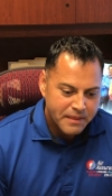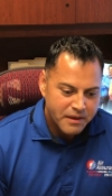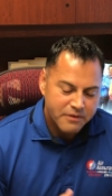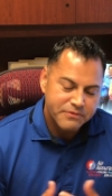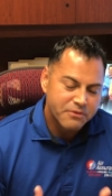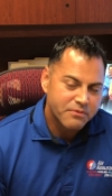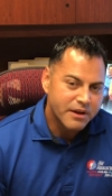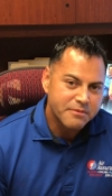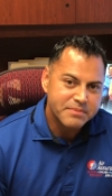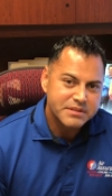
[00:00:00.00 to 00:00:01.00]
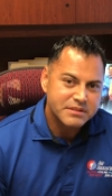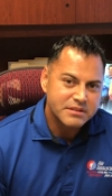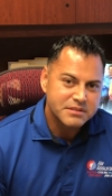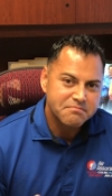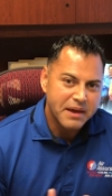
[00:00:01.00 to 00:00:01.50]
if you run a
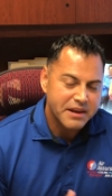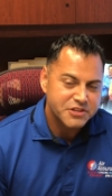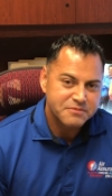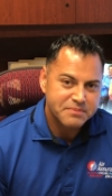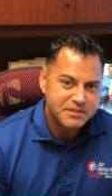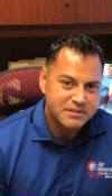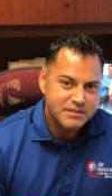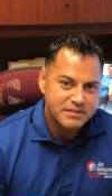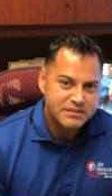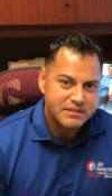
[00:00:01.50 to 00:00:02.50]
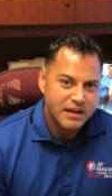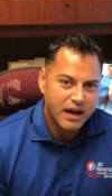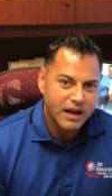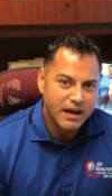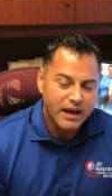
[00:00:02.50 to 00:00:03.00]
business, manage a business,
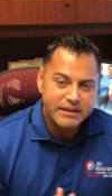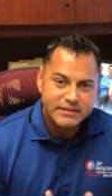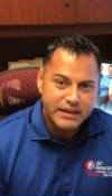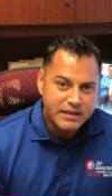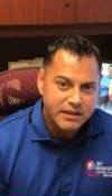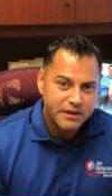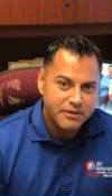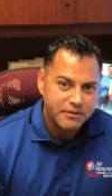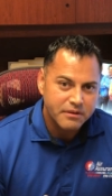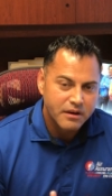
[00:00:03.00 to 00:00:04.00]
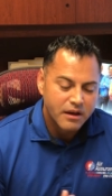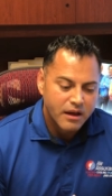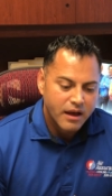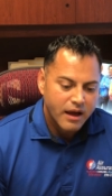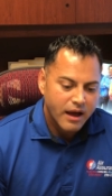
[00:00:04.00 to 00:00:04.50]
uh, a daycare,
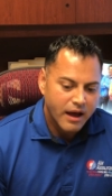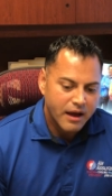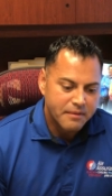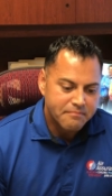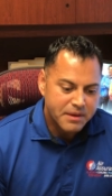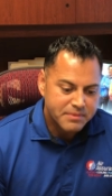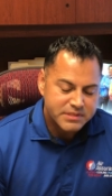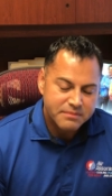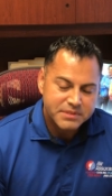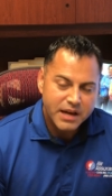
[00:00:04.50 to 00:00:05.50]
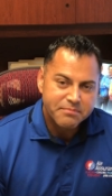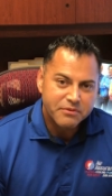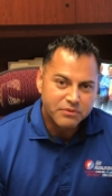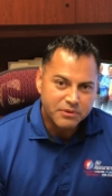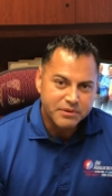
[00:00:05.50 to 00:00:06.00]
uh, maybe some type
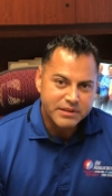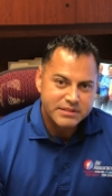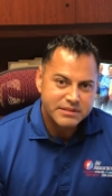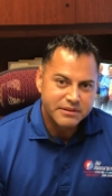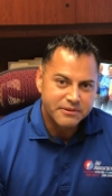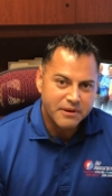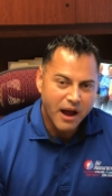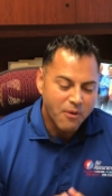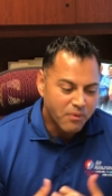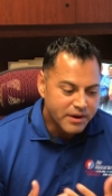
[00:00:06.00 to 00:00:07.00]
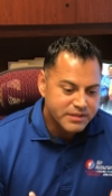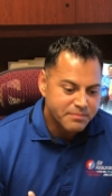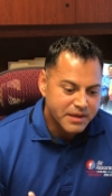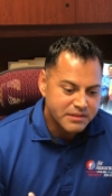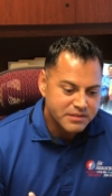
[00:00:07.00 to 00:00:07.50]
of learning center, I wanted to
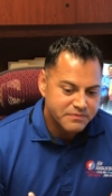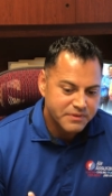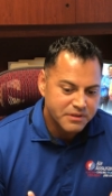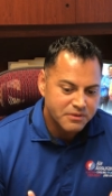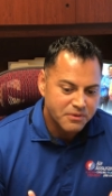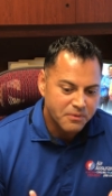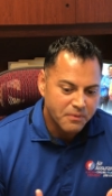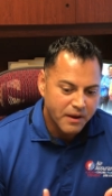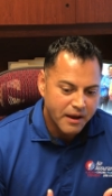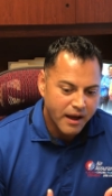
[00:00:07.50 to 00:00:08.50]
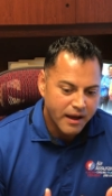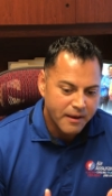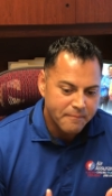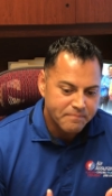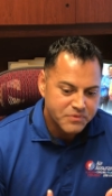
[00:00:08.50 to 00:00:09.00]
make this video
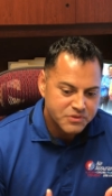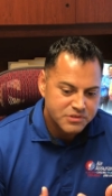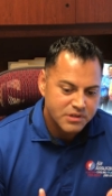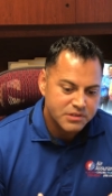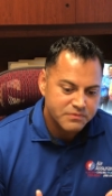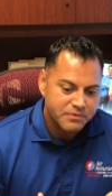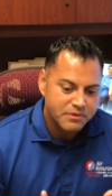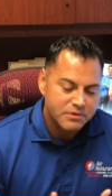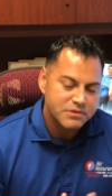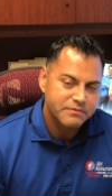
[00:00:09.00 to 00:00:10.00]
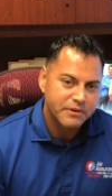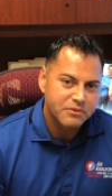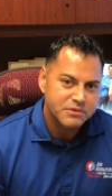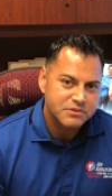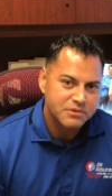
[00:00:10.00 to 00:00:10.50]
um, just for those
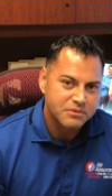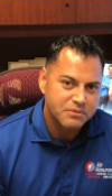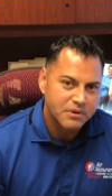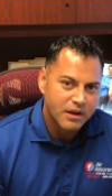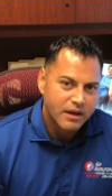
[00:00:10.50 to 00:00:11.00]
folks who